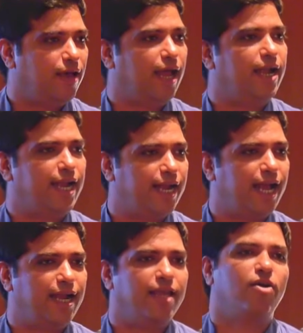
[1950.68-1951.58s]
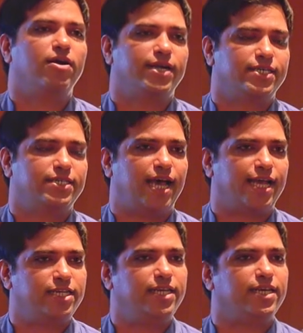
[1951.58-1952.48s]
And data handling context,
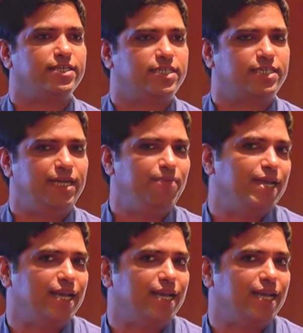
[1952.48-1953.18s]
actually streaming